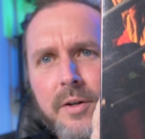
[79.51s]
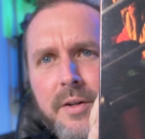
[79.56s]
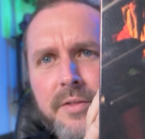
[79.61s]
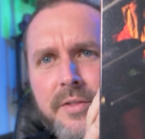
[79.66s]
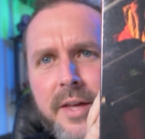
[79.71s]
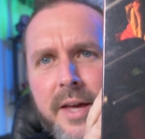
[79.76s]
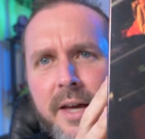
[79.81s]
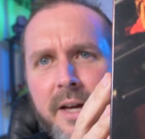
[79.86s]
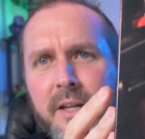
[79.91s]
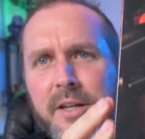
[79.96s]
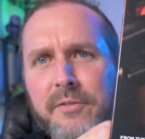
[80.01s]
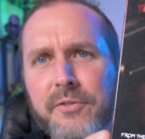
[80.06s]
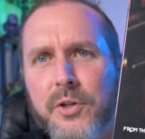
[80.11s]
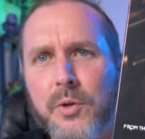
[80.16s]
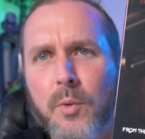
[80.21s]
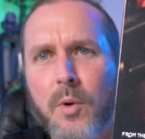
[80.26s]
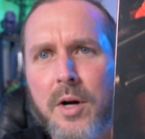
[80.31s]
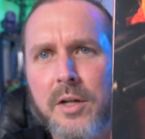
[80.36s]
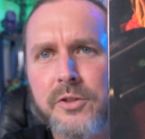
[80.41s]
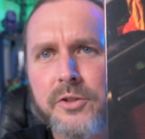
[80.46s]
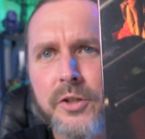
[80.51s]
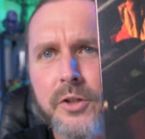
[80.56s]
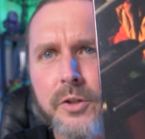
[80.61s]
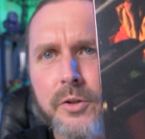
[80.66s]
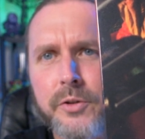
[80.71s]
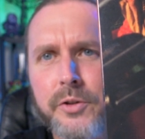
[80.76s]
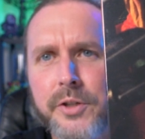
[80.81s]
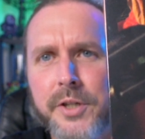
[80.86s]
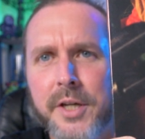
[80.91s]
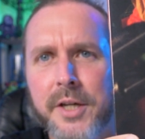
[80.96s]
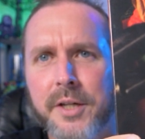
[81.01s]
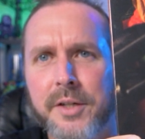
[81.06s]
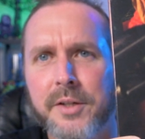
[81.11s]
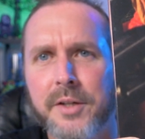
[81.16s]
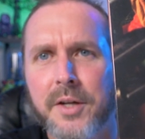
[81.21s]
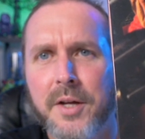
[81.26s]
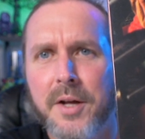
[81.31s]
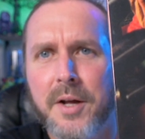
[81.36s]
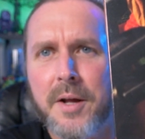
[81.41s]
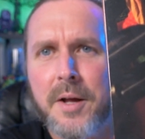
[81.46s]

And then if you want to, you can